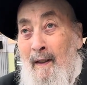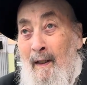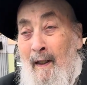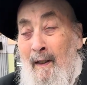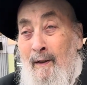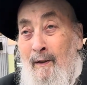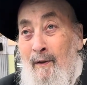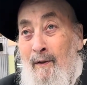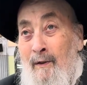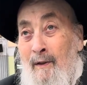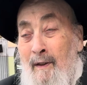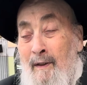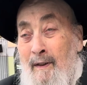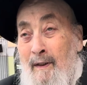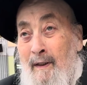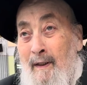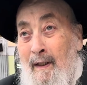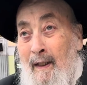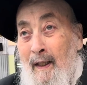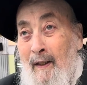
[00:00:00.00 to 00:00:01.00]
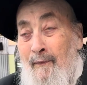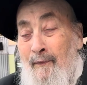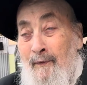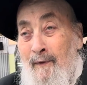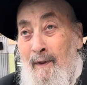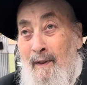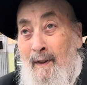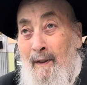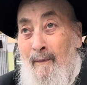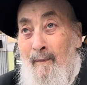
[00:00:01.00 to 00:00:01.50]
and you listen
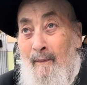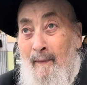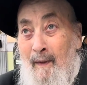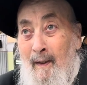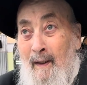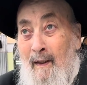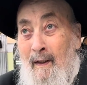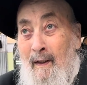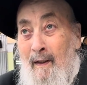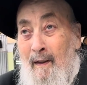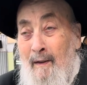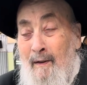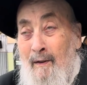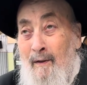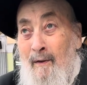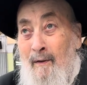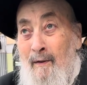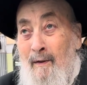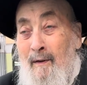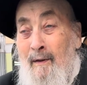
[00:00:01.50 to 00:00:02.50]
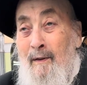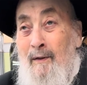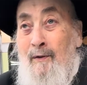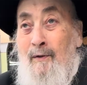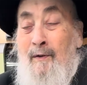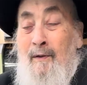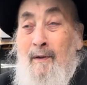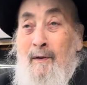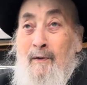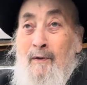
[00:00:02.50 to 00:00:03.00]
carefully, so
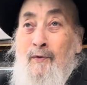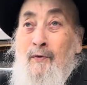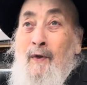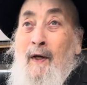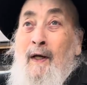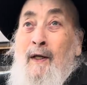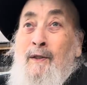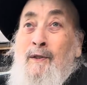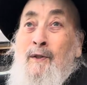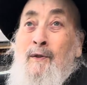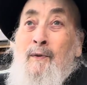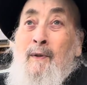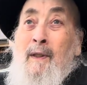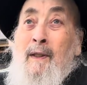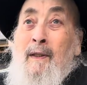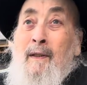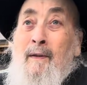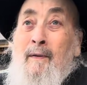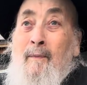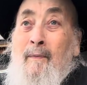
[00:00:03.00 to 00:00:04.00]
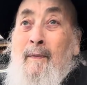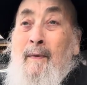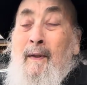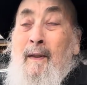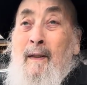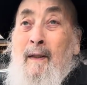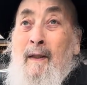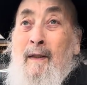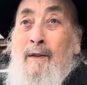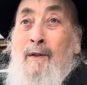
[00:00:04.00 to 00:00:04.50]
it drags you in
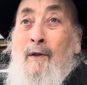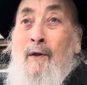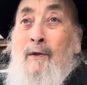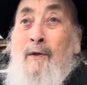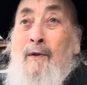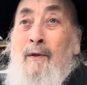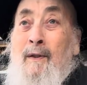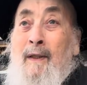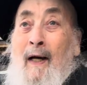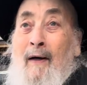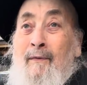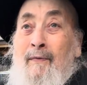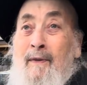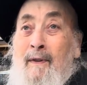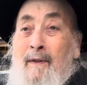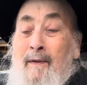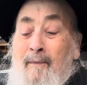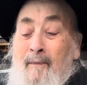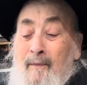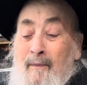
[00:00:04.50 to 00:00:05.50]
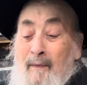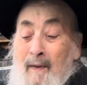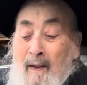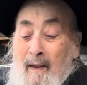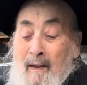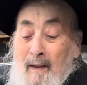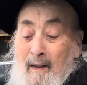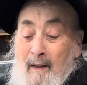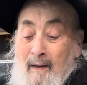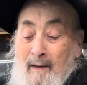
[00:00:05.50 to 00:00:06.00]
as though you daven.
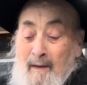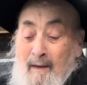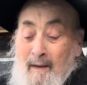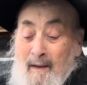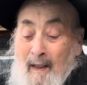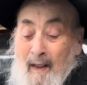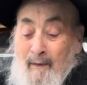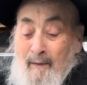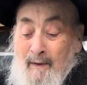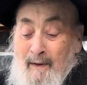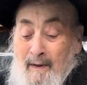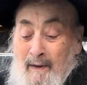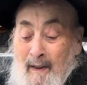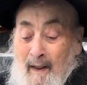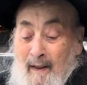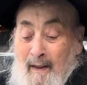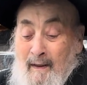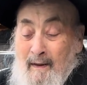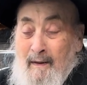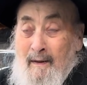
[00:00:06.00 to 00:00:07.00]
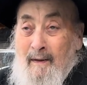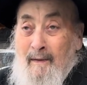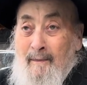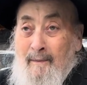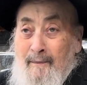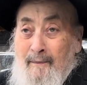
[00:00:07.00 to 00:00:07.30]
So now he says